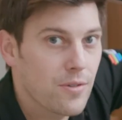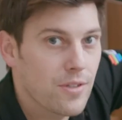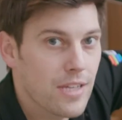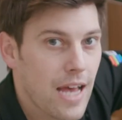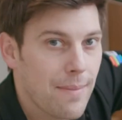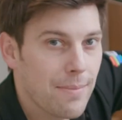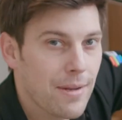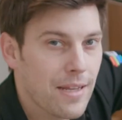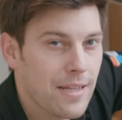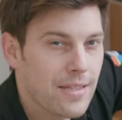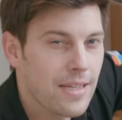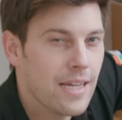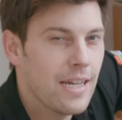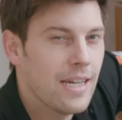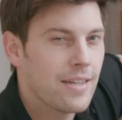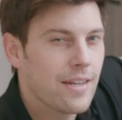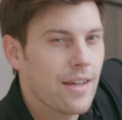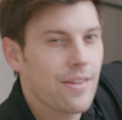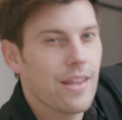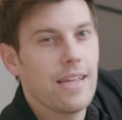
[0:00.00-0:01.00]
tablets.
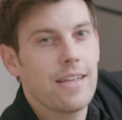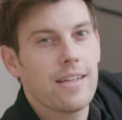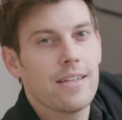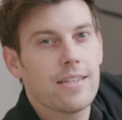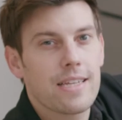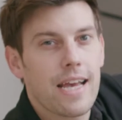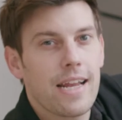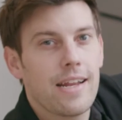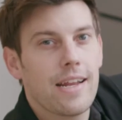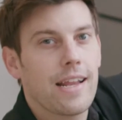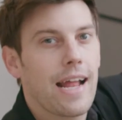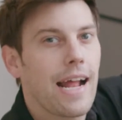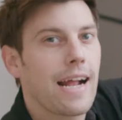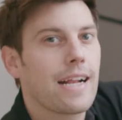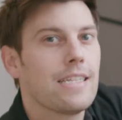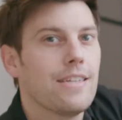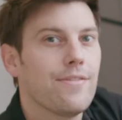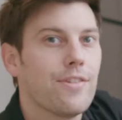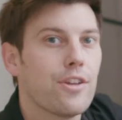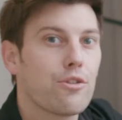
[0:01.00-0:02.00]
Now, they contain an
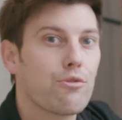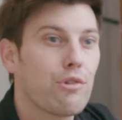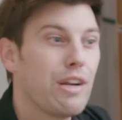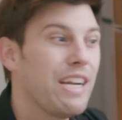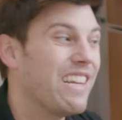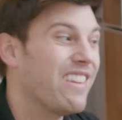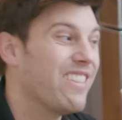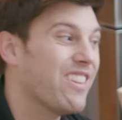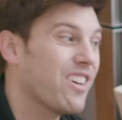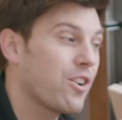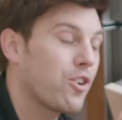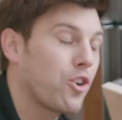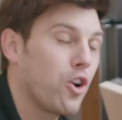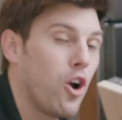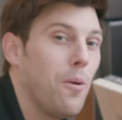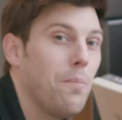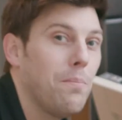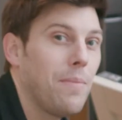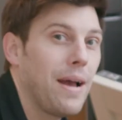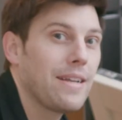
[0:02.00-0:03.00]
active ingredient that
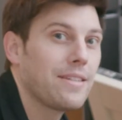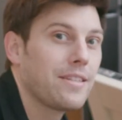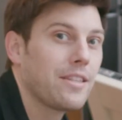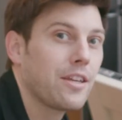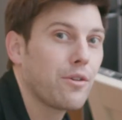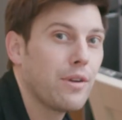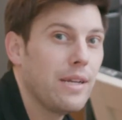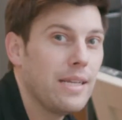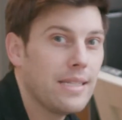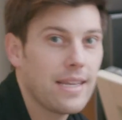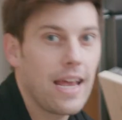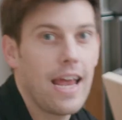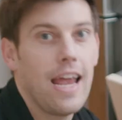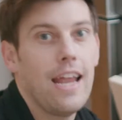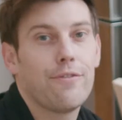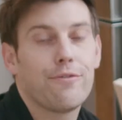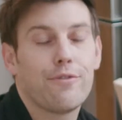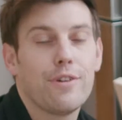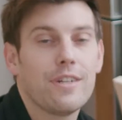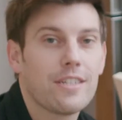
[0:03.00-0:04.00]
combats the grease
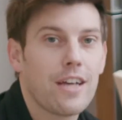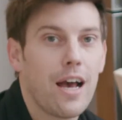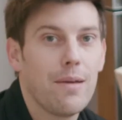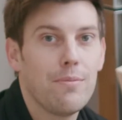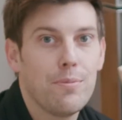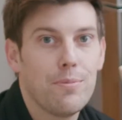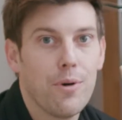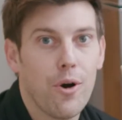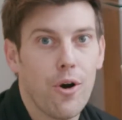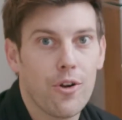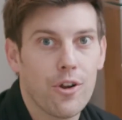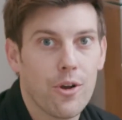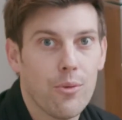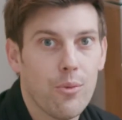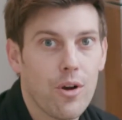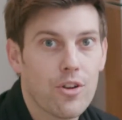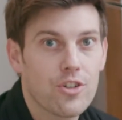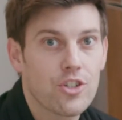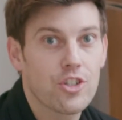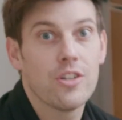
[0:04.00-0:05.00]
every time you put on a
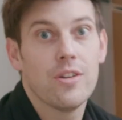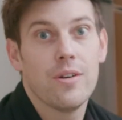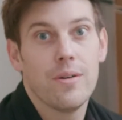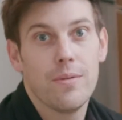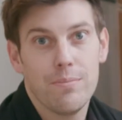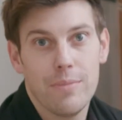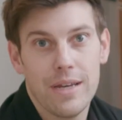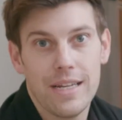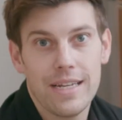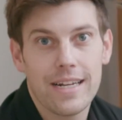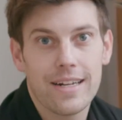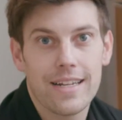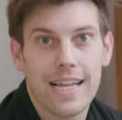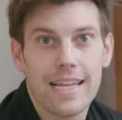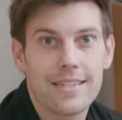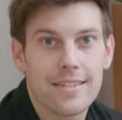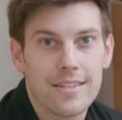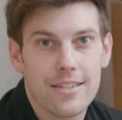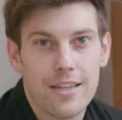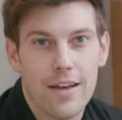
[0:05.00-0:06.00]
wash, meaning
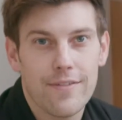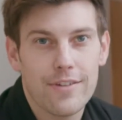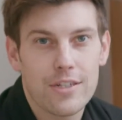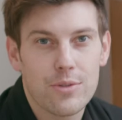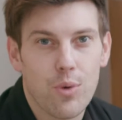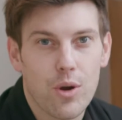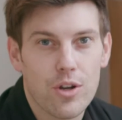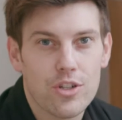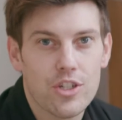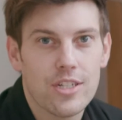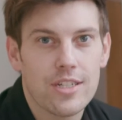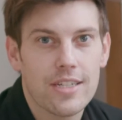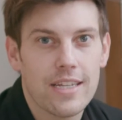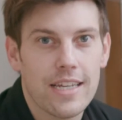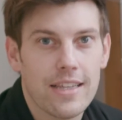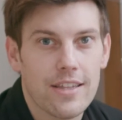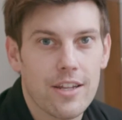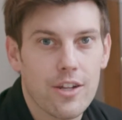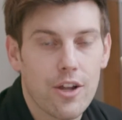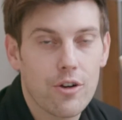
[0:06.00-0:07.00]
less service washes
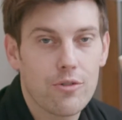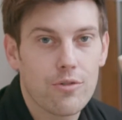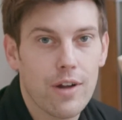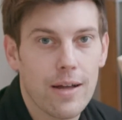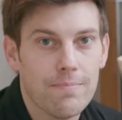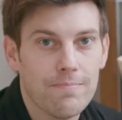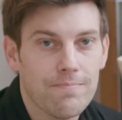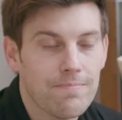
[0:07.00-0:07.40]
in the long run.